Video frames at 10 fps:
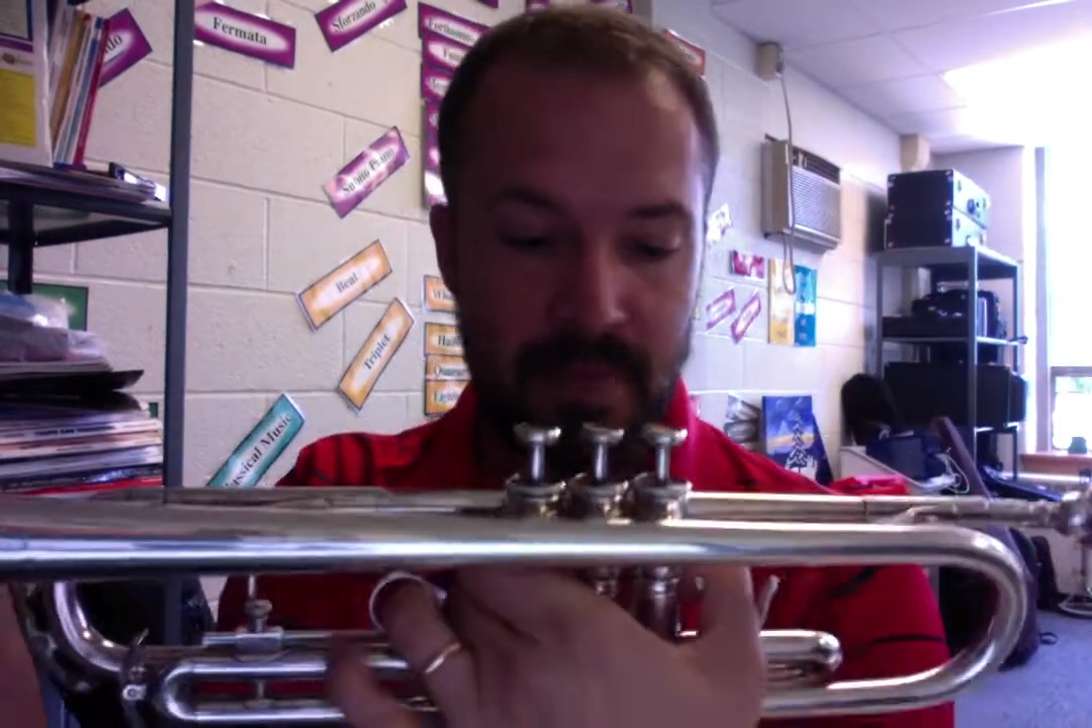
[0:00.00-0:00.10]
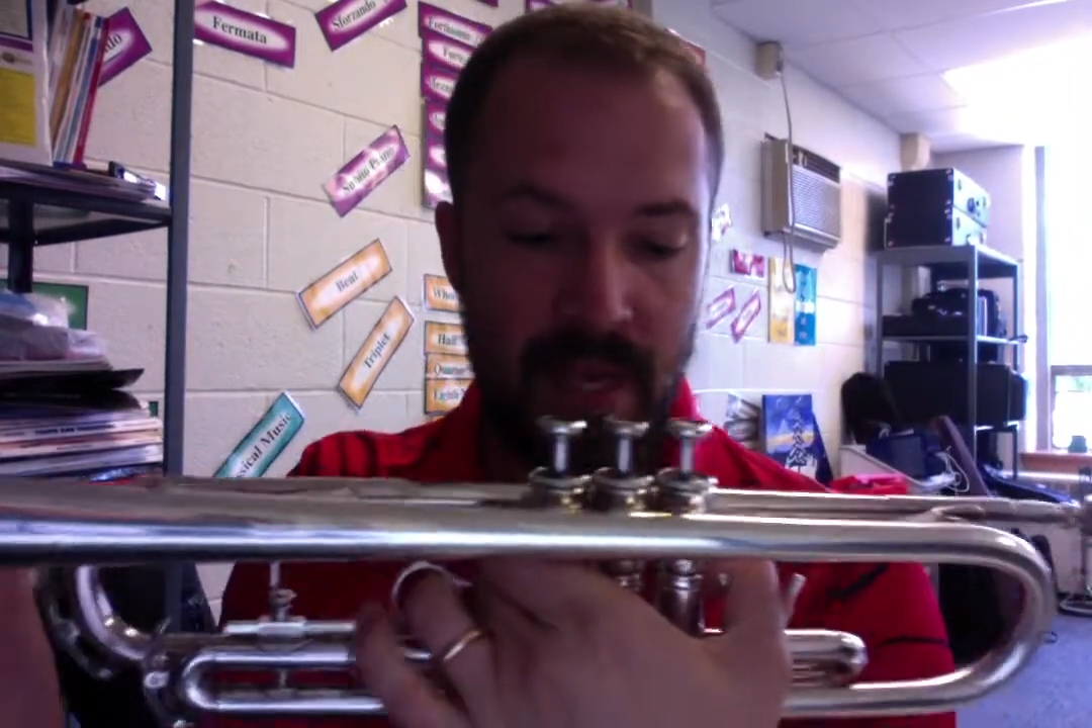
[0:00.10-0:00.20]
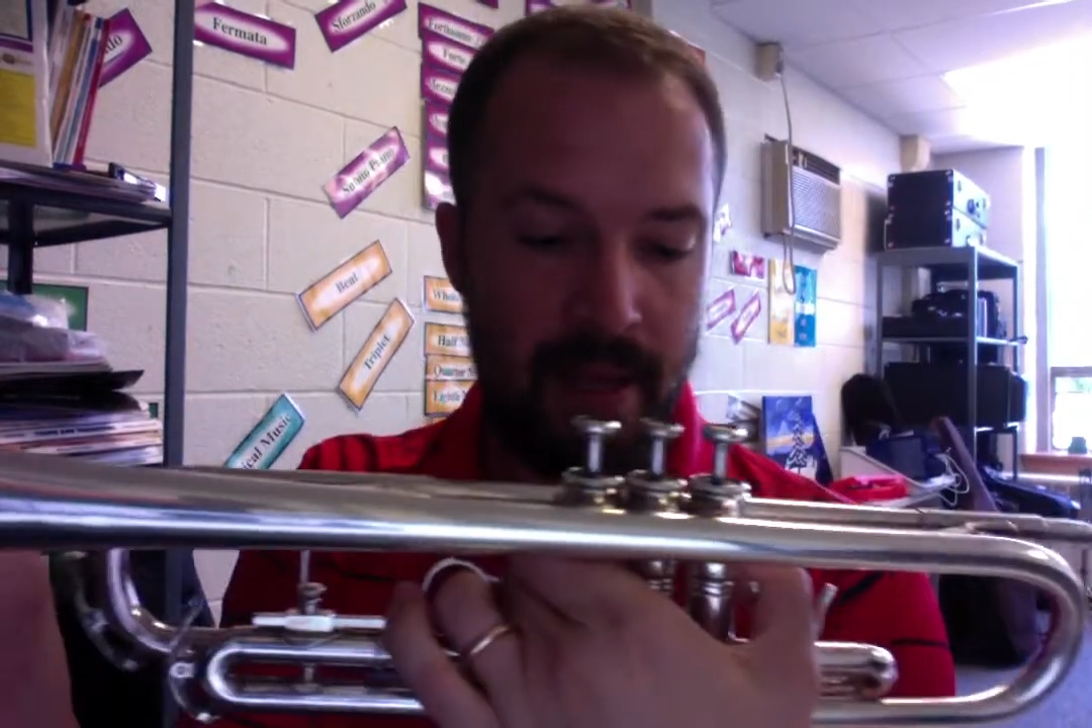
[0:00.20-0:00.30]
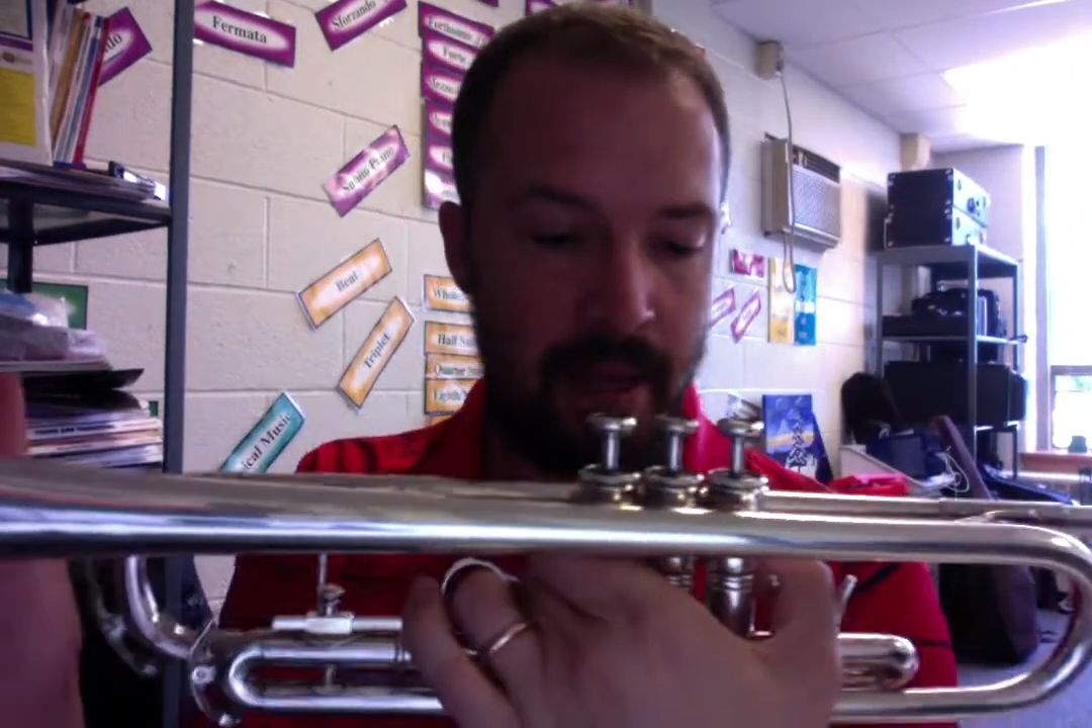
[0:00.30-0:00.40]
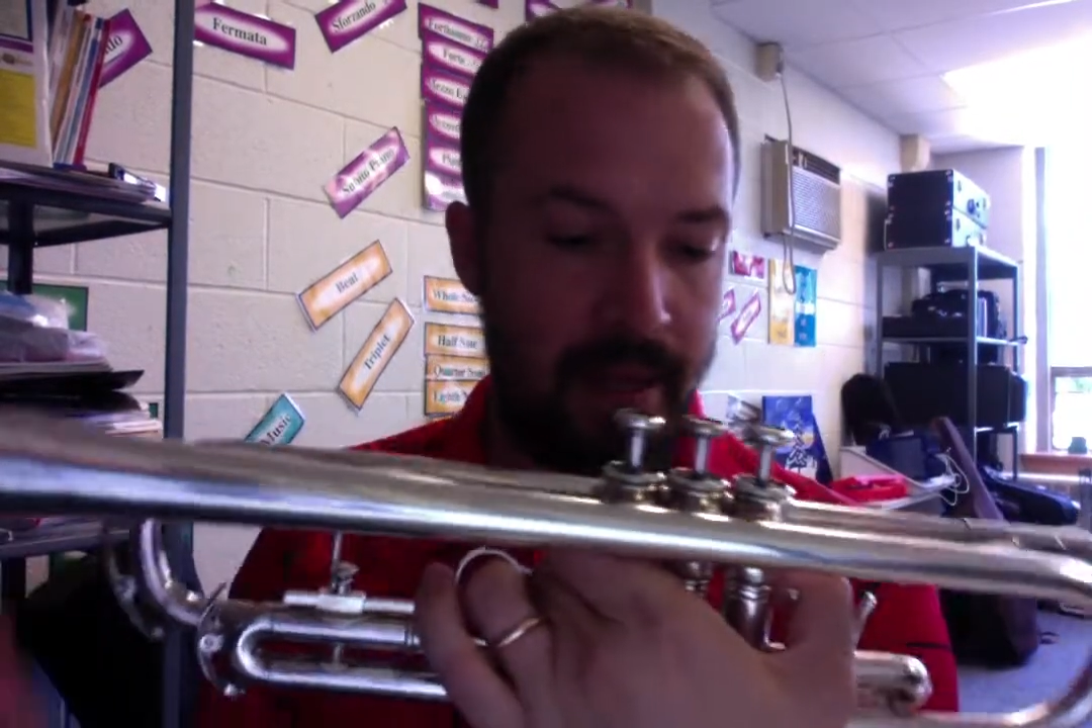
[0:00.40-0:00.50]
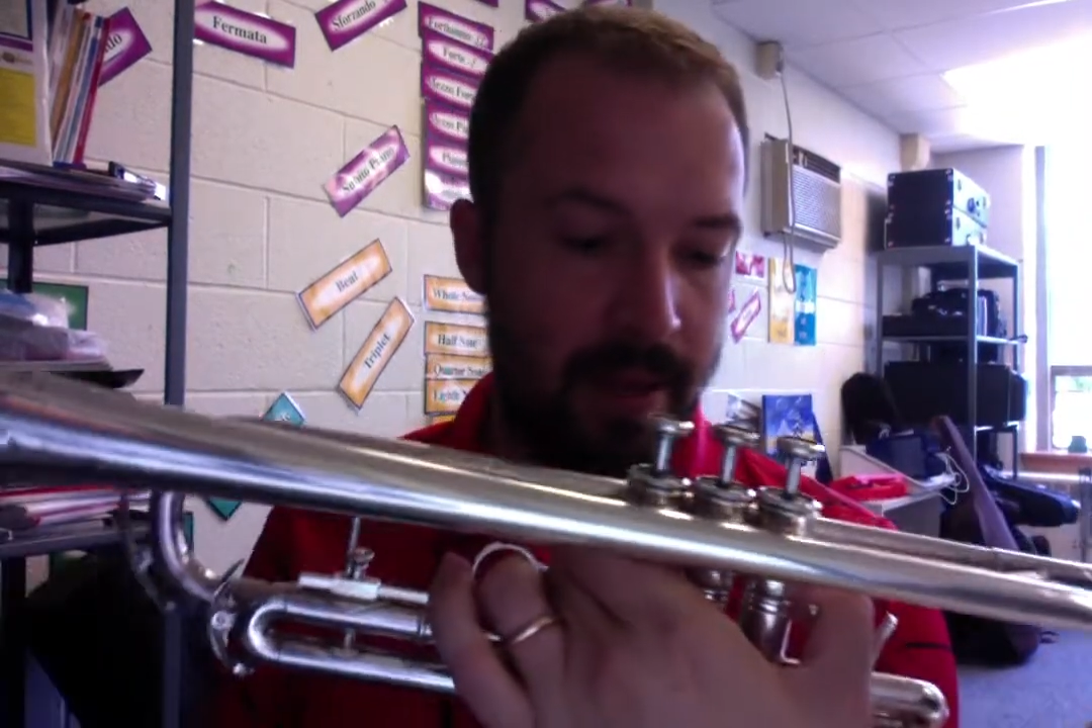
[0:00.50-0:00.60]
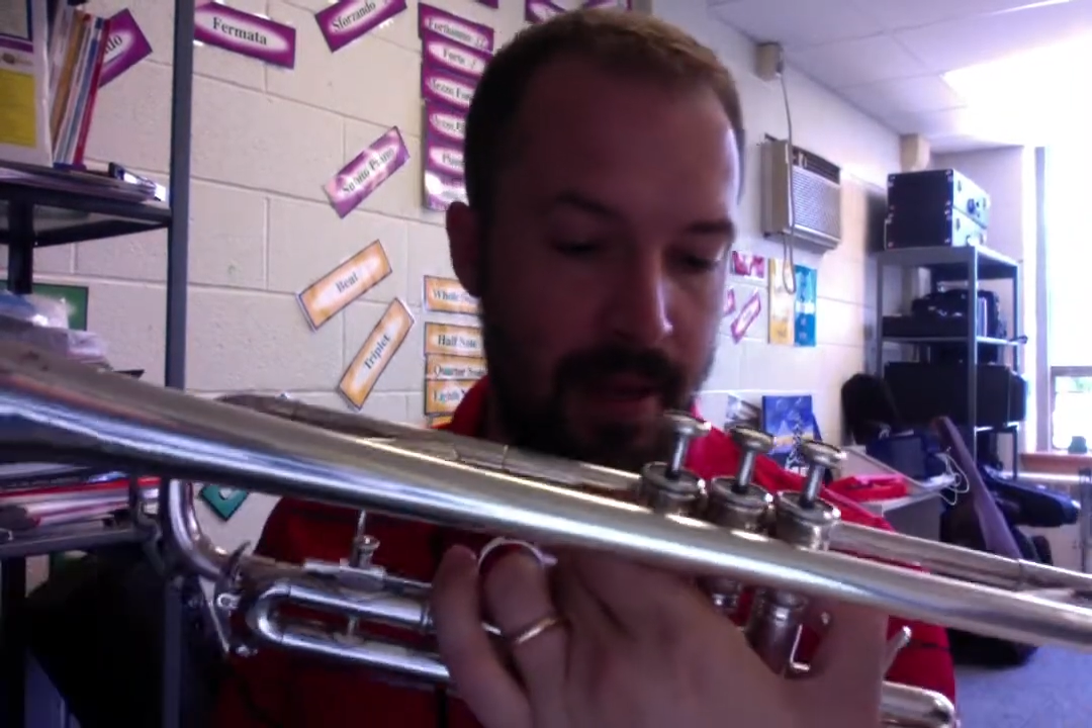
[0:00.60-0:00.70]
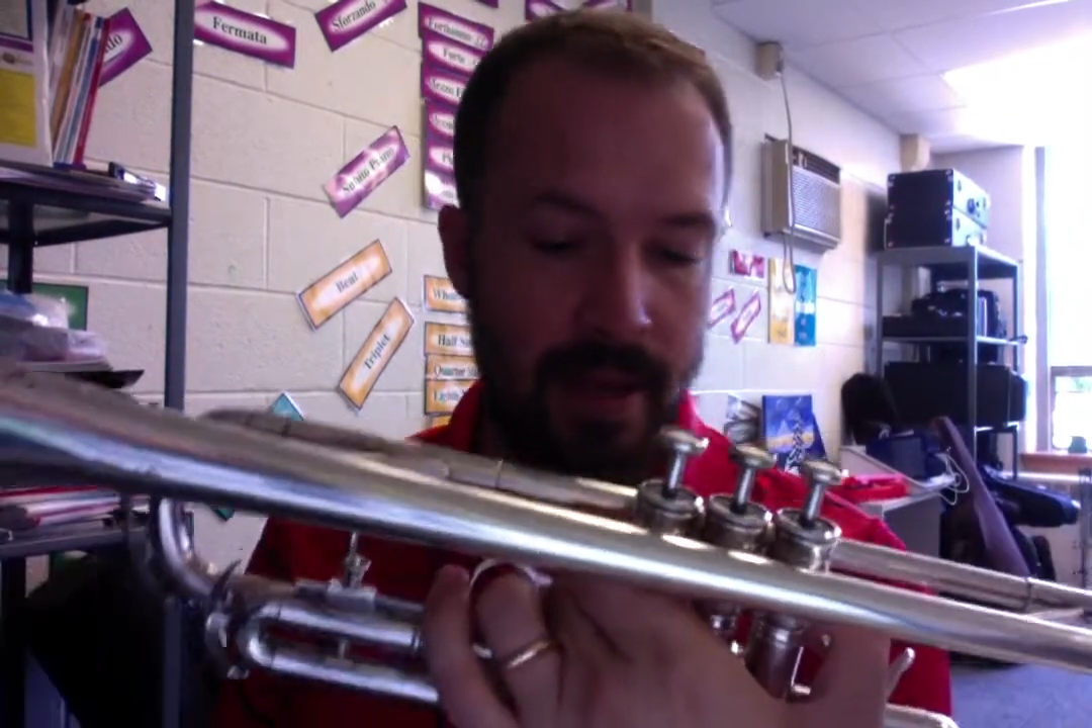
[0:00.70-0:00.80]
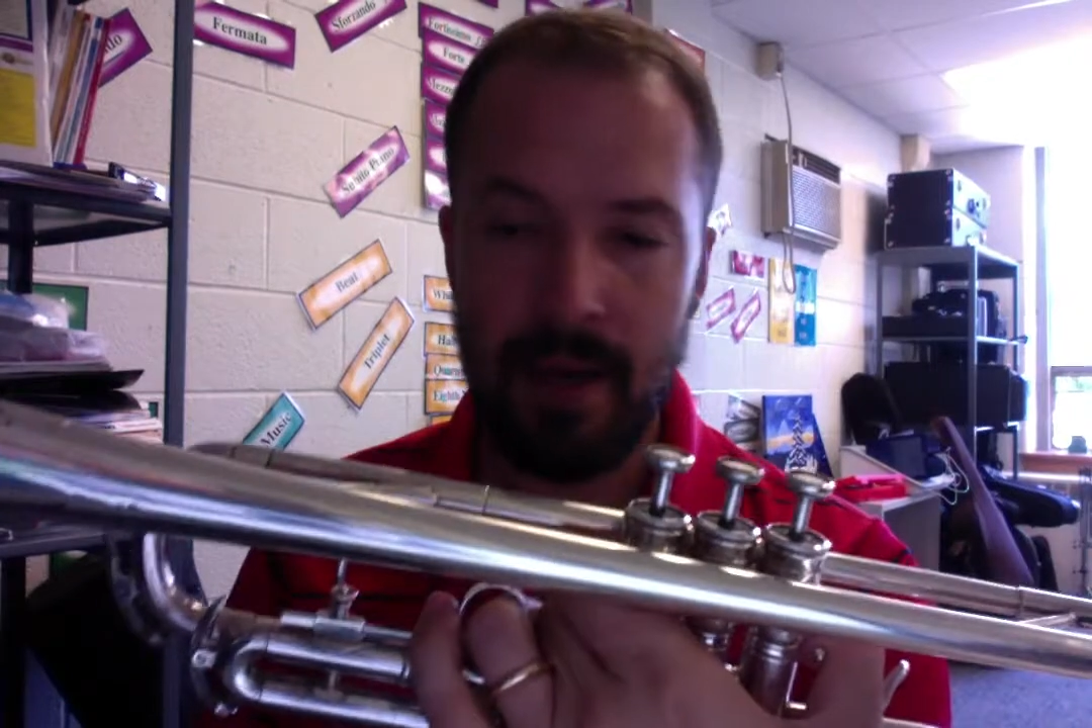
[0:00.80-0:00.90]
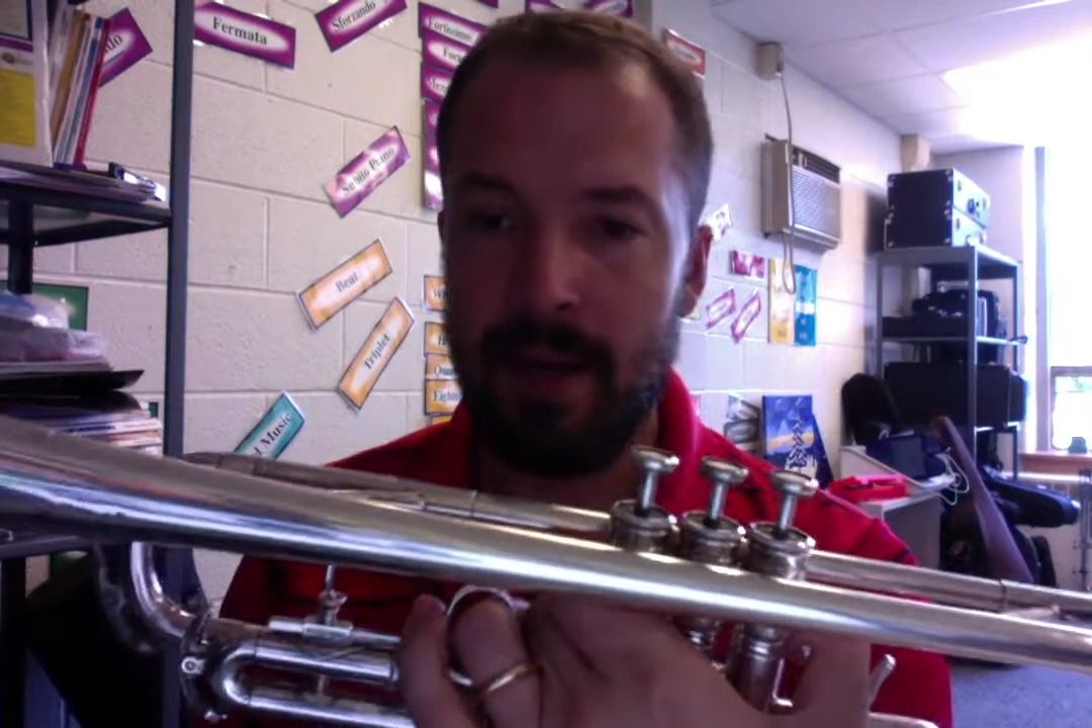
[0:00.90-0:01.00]
And
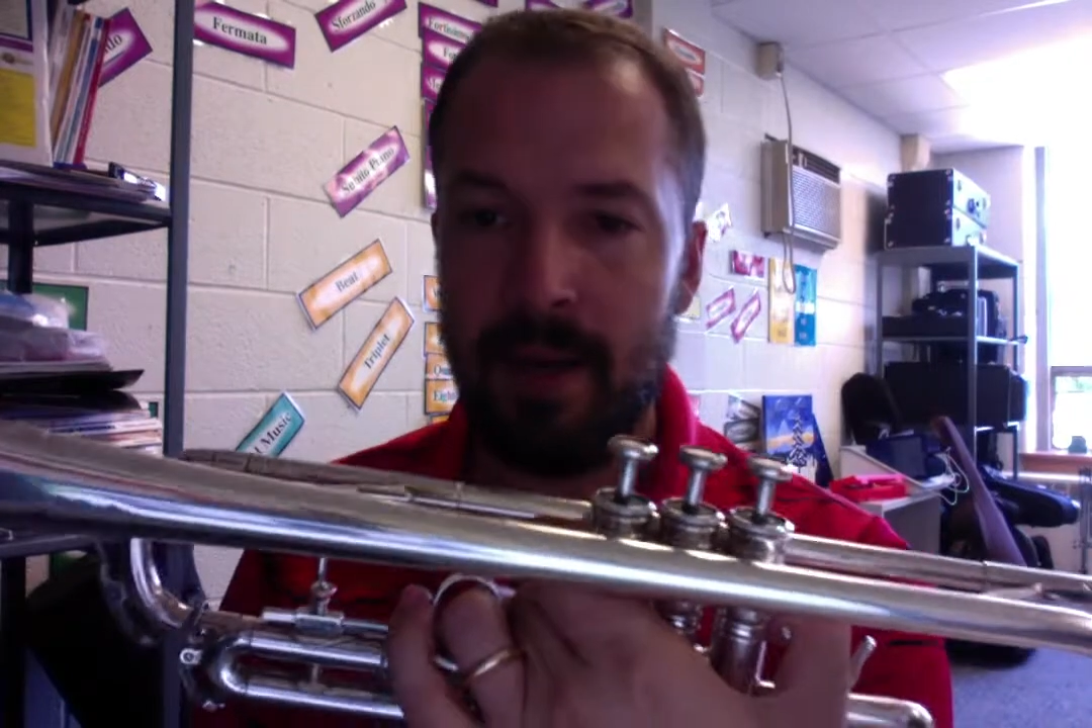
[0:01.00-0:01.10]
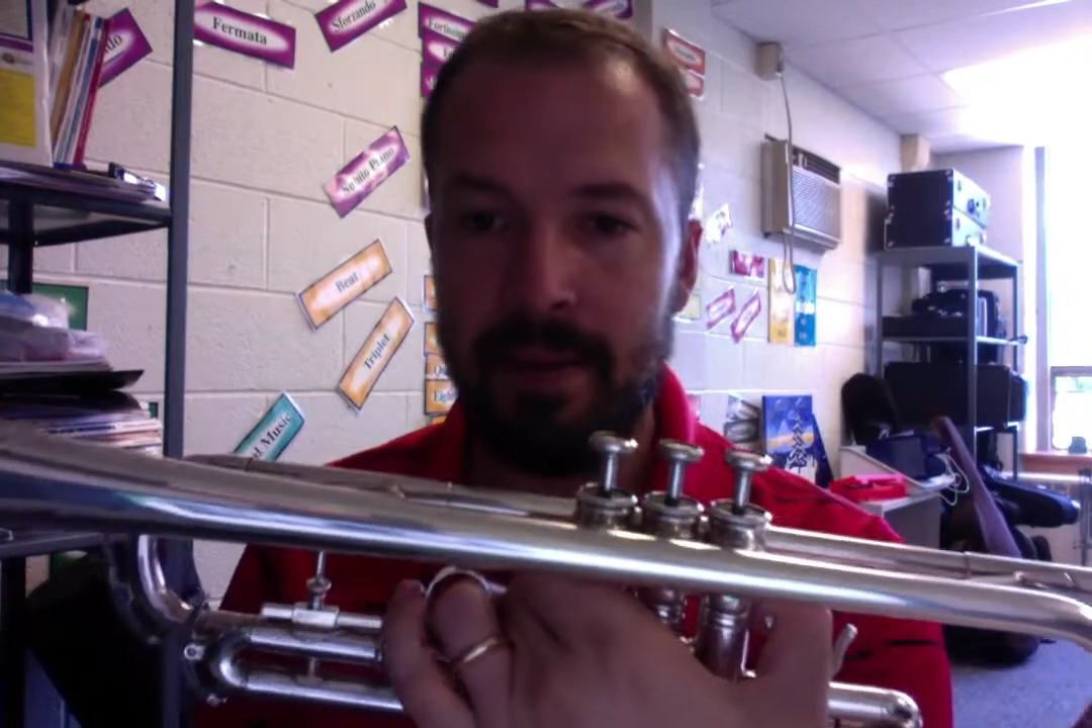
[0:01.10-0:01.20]
uh,